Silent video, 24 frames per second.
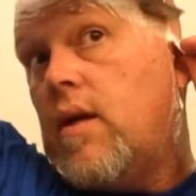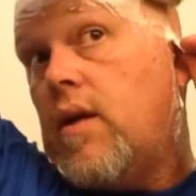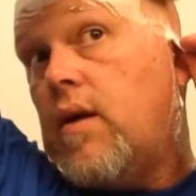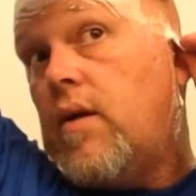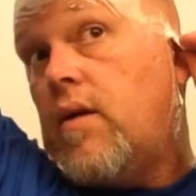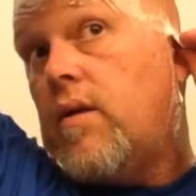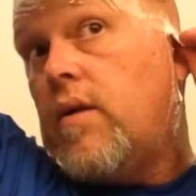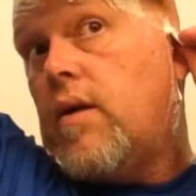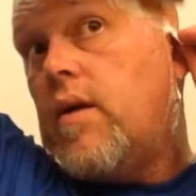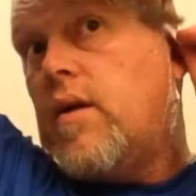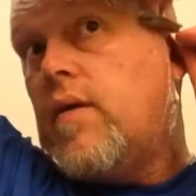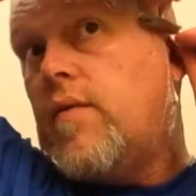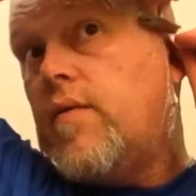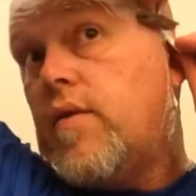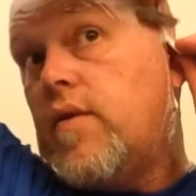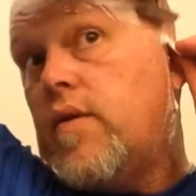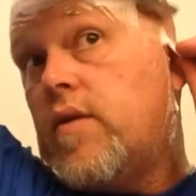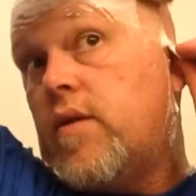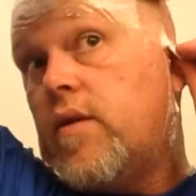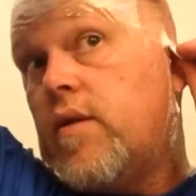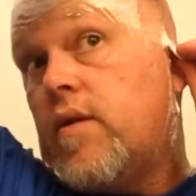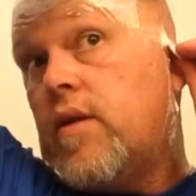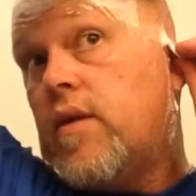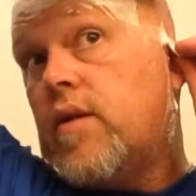I don't know if
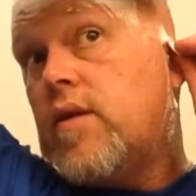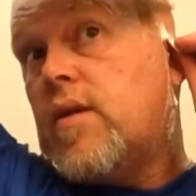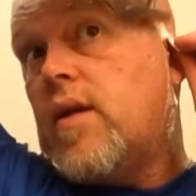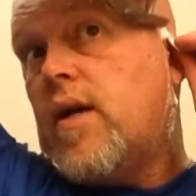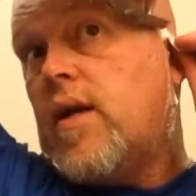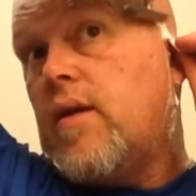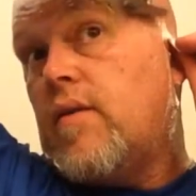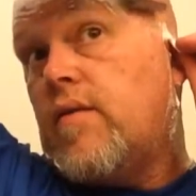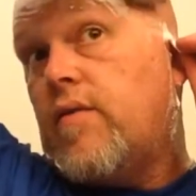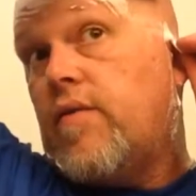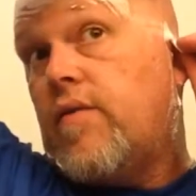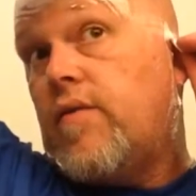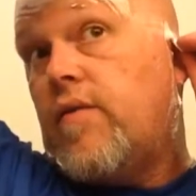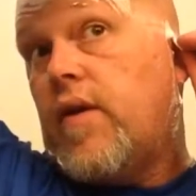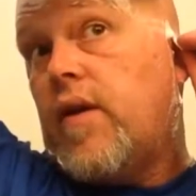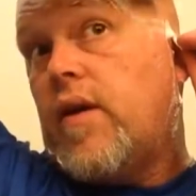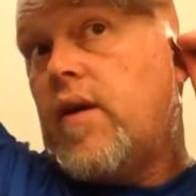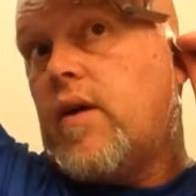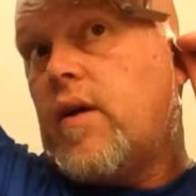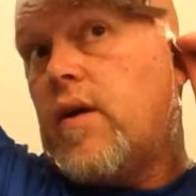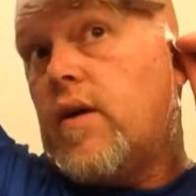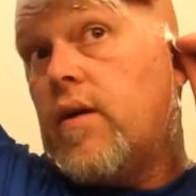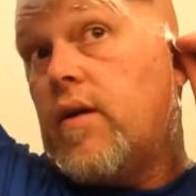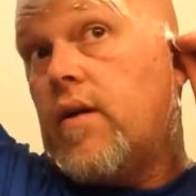it's just out of
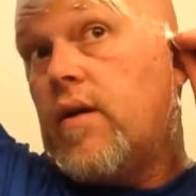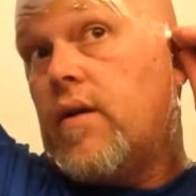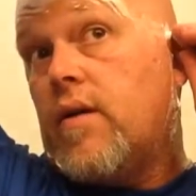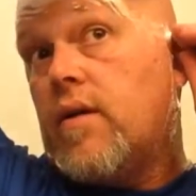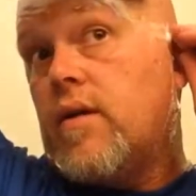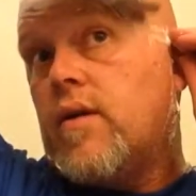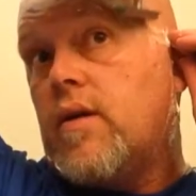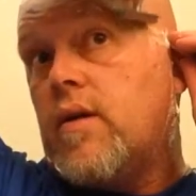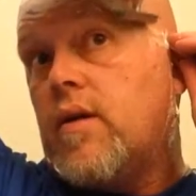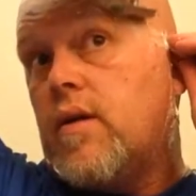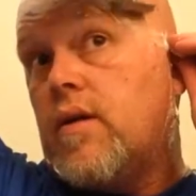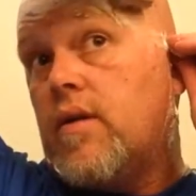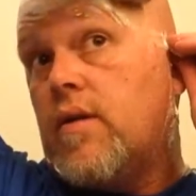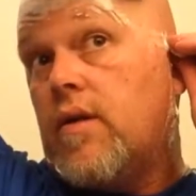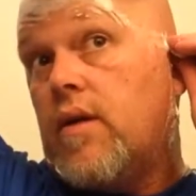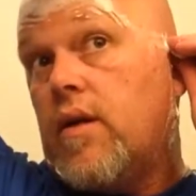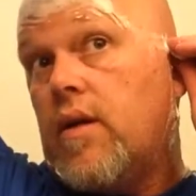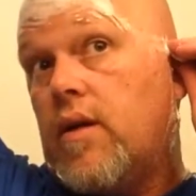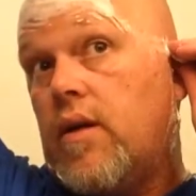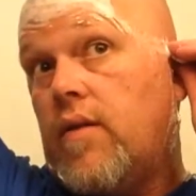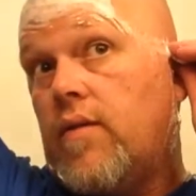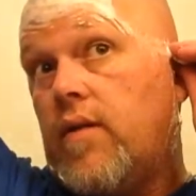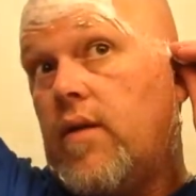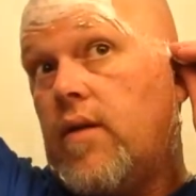fear, because
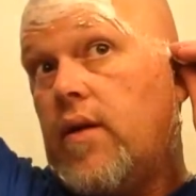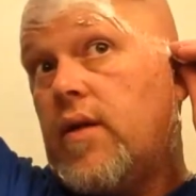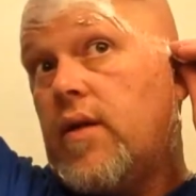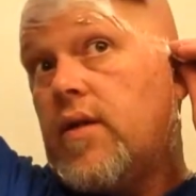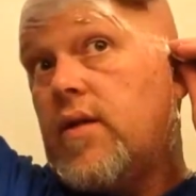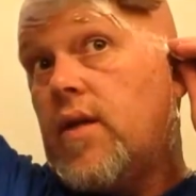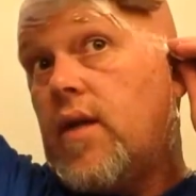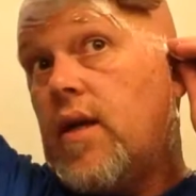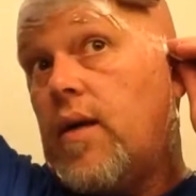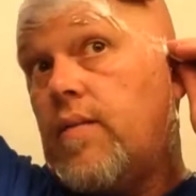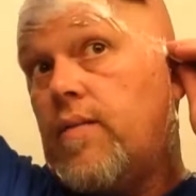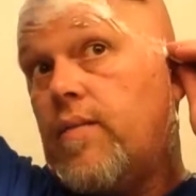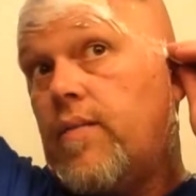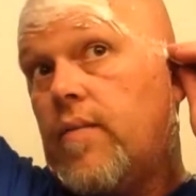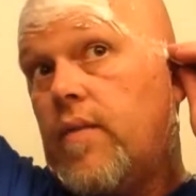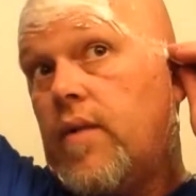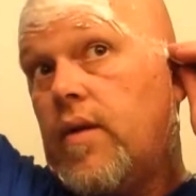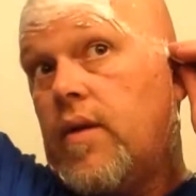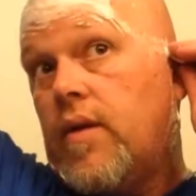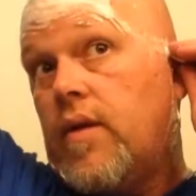even though I said I'm